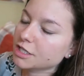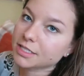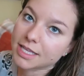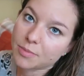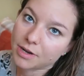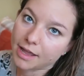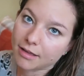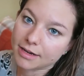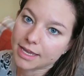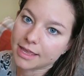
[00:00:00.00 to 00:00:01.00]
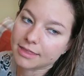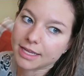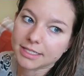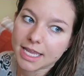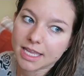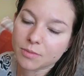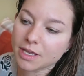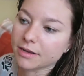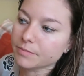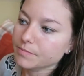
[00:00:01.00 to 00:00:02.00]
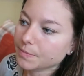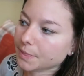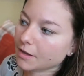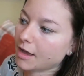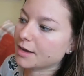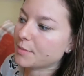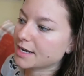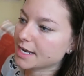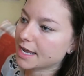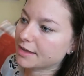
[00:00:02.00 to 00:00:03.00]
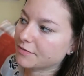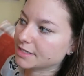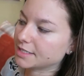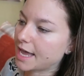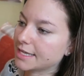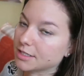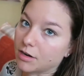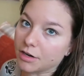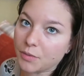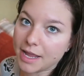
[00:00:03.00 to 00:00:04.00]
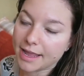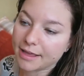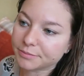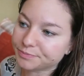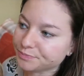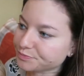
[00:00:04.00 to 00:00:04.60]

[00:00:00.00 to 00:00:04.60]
Just keep an eye on it and like take him in on Monday if it hasn't gone away yet.